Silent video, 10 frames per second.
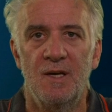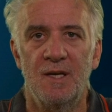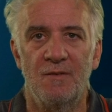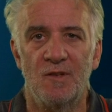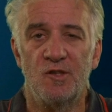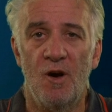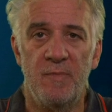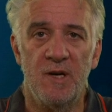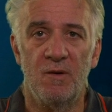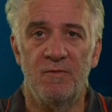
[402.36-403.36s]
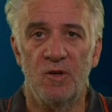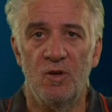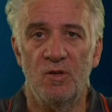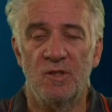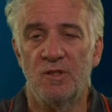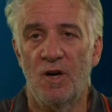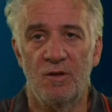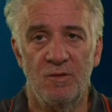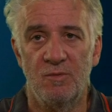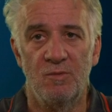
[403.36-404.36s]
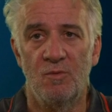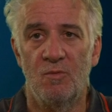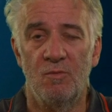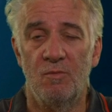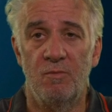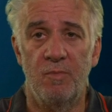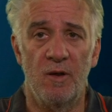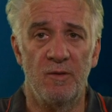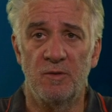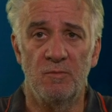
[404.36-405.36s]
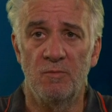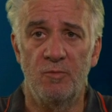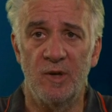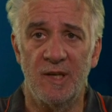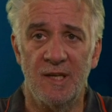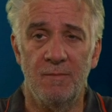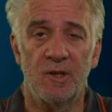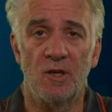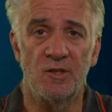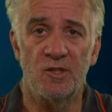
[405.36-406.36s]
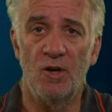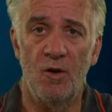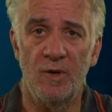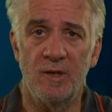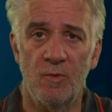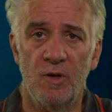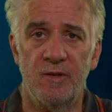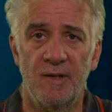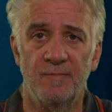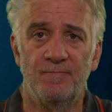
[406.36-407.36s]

If it's not peer-reviewed, don't bother putting it in because it's not really worth it.